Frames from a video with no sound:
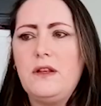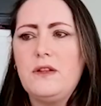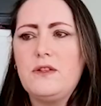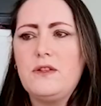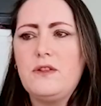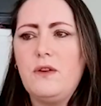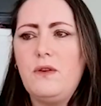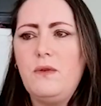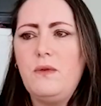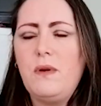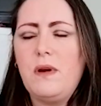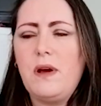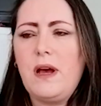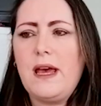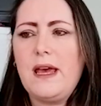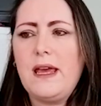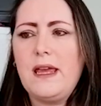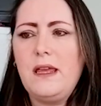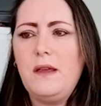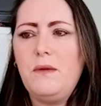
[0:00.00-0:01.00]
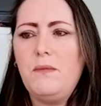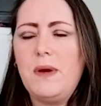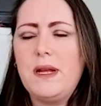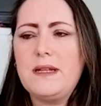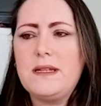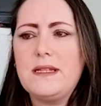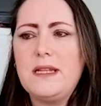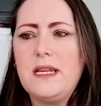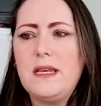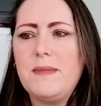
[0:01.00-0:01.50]
So I went
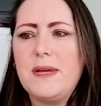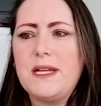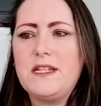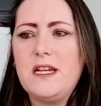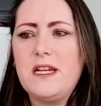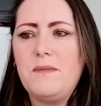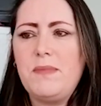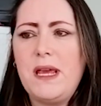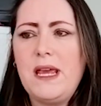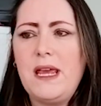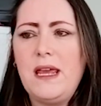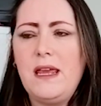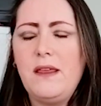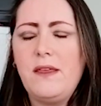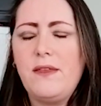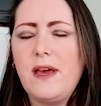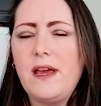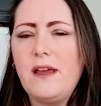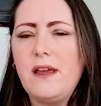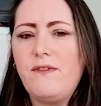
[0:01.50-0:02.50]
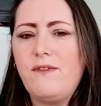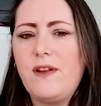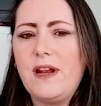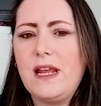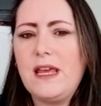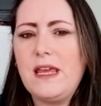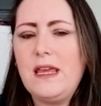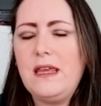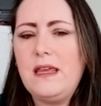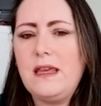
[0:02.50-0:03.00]
to see my GP.
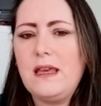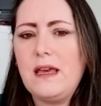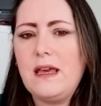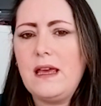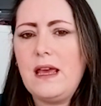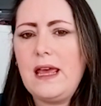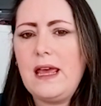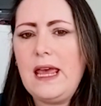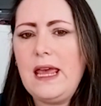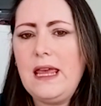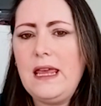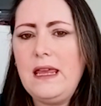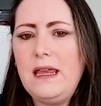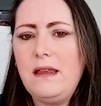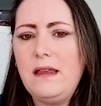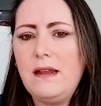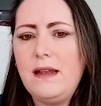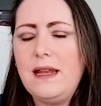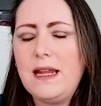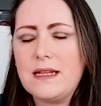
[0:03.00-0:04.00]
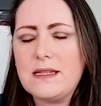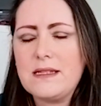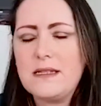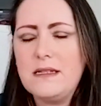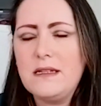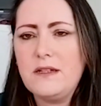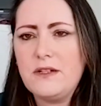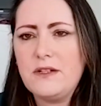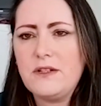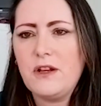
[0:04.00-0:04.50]
Thankfully, he
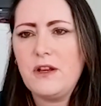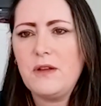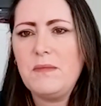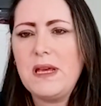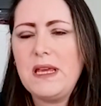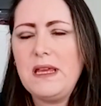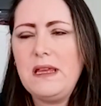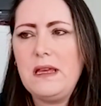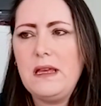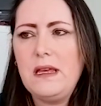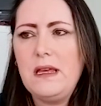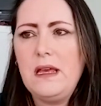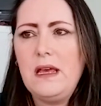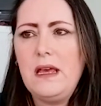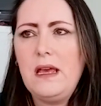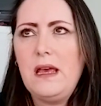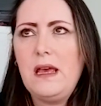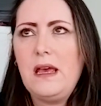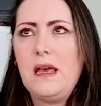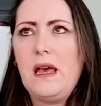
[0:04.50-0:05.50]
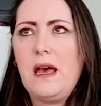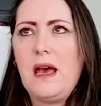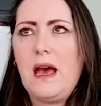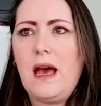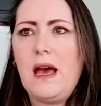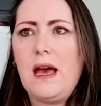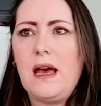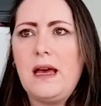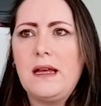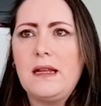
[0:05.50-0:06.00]
listened to me
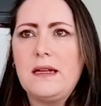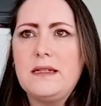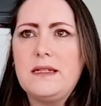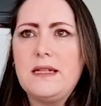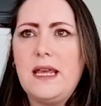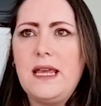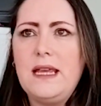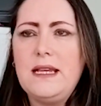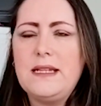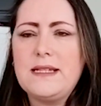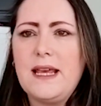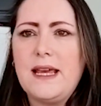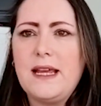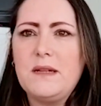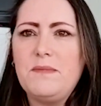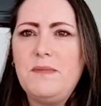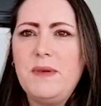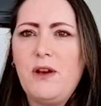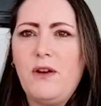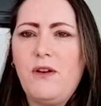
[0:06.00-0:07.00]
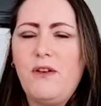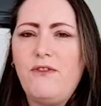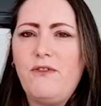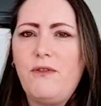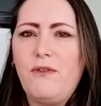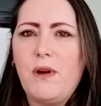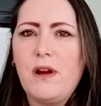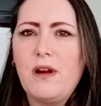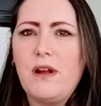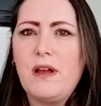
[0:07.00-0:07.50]
and he signed me off
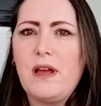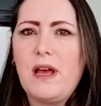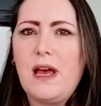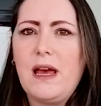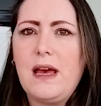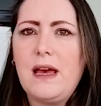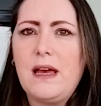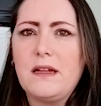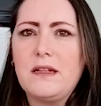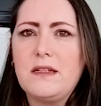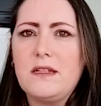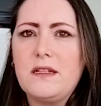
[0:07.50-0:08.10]
work at